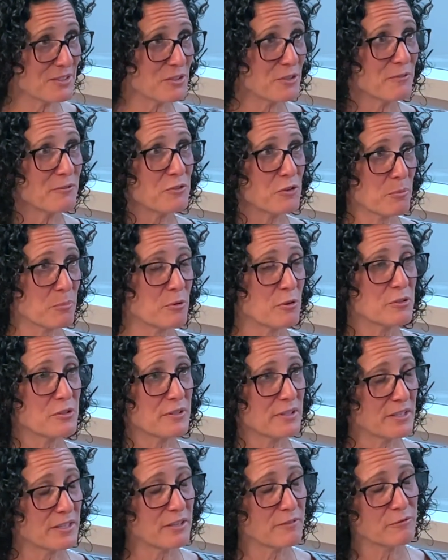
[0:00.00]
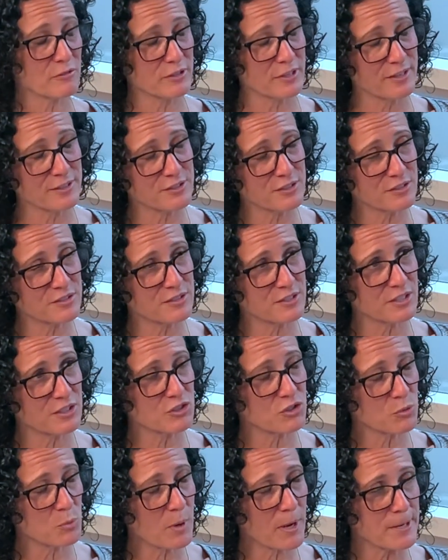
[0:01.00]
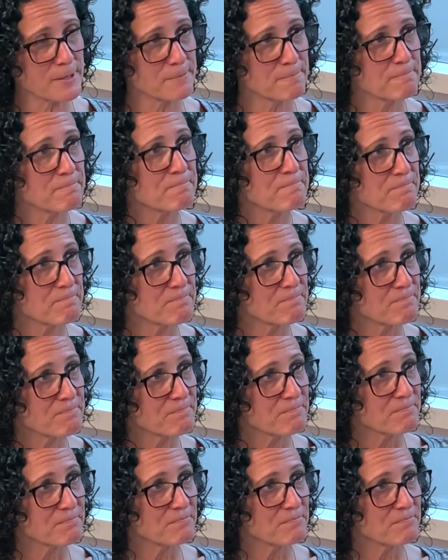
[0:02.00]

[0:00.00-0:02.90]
if you're a person that advertises. If the goal nationwide. is to be, yeah.